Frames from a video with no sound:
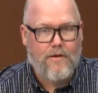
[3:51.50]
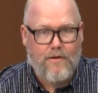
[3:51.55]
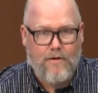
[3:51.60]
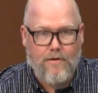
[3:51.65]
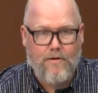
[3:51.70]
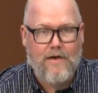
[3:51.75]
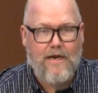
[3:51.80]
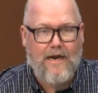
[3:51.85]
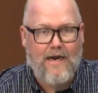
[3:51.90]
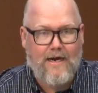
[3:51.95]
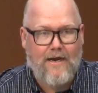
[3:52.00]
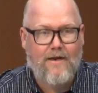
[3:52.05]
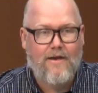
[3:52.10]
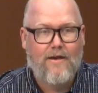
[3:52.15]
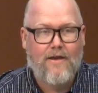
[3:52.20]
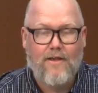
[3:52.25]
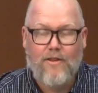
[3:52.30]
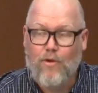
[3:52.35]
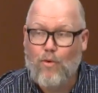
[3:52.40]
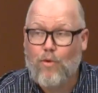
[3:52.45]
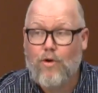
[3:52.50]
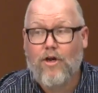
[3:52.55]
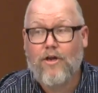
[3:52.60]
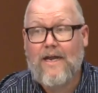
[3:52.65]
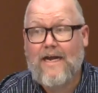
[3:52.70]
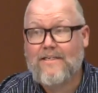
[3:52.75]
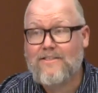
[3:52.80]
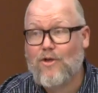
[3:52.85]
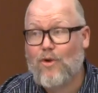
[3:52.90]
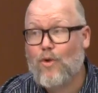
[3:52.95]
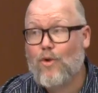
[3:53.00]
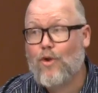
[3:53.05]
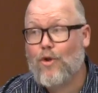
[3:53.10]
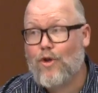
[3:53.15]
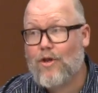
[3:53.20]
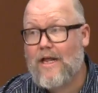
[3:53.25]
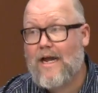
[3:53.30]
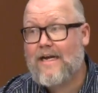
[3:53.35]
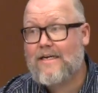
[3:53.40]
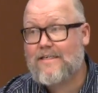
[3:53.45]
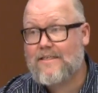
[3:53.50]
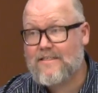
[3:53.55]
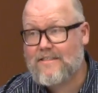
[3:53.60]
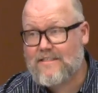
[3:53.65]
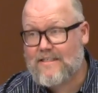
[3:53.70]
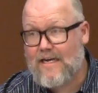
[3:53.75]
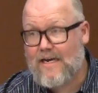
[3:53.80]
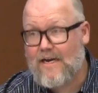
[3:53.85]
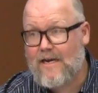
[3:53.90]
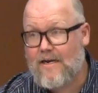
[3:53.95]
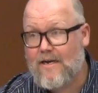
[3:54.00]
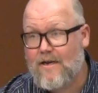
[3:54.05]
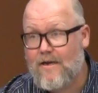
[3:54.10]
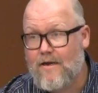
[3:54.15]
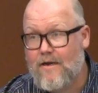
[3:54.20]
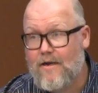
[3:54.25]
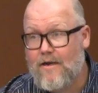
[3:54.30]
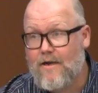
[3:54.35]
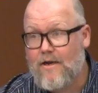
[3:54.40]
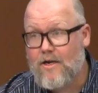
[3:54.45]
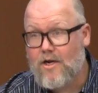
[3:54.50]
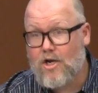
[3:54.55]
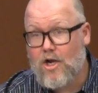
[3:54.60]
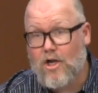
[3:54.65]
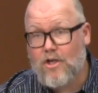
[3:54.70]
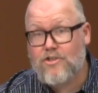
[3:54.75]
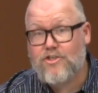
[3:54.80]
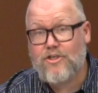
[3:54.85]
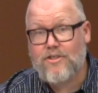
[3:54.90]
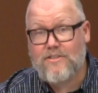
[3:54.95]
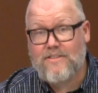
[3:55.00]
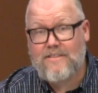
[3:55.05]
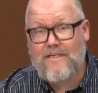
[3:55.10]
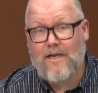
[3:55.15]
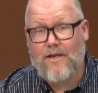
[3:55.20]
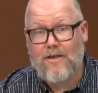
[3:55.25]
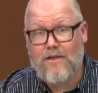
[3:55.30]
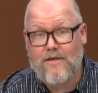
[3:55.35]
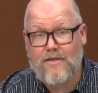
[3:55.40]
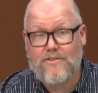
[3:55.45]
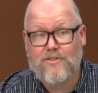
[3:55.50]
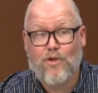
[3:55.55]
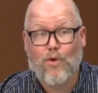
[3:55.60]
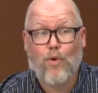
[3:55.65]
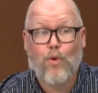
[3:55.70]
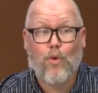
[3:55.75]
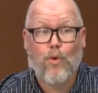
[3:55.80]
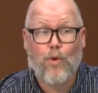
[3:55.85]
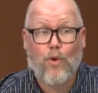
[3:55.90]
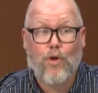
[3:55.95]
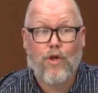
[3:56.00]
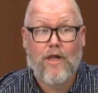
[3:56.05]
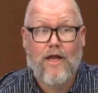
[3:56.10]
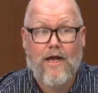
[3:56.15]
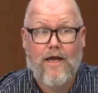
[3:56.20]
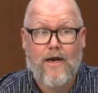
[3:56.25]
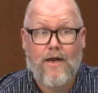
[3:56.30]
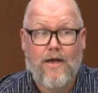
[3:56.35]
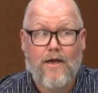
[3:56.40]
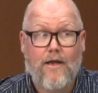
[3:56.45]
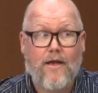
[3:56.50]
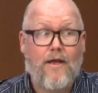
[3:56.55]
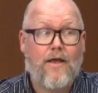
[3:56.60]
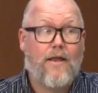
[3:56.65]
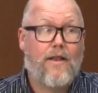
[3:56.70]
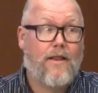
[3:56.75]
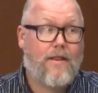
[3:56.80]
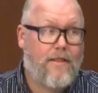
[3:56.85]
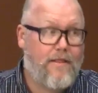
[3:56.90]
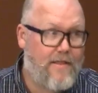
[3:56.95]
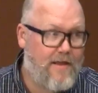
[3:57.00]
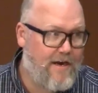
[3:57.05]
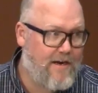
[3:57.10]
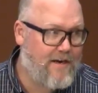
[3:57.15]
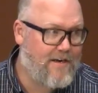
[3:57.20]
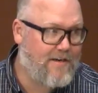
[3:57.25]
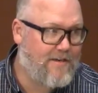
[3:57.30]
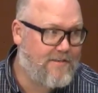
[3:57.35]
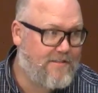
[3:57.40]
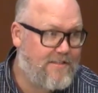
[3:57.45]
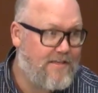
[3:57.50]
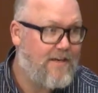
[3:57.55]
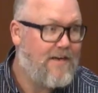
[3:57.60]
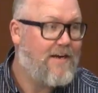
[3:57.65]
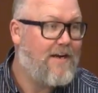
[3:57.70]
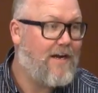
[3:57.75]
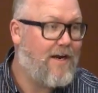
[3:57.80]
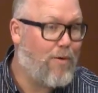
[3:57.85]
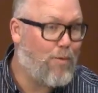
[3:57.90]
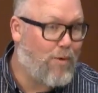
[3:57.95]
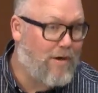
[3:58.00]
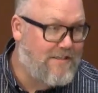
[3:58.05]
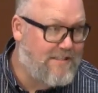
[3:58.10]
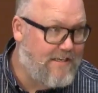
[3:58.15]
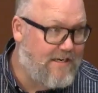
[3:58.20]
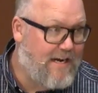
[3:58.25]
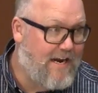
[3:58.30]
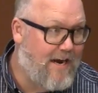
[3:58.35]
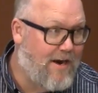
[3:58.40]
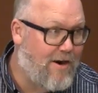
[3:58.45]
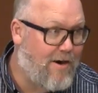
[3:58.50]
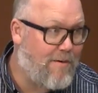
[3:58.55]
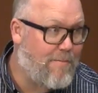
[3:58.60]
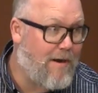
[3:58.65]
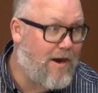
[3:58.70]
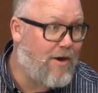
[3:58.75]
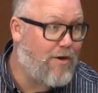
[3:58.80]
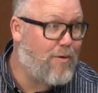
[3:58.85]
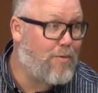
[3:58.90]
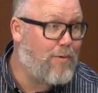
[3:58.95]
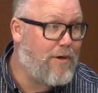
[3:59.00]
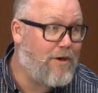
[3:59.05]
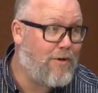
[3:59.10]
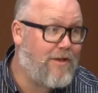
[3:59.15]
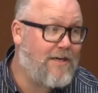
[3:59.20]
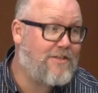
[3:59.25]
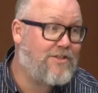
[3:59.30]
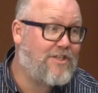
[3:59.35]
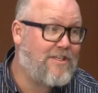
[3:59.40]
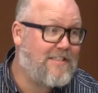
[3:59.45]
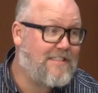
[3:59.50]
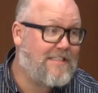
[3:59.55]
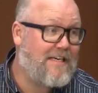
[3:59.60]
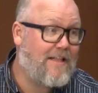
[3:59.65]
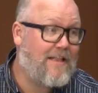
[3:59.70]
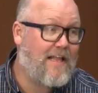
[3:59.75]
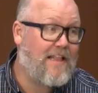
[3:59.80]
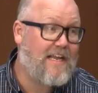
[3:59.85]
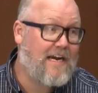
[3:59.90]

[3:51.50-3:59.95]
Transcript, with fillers: Okay? The world has a whole lot to say. Culture's telling us a whole lot of things and what to care about. And we know that Jesus said that the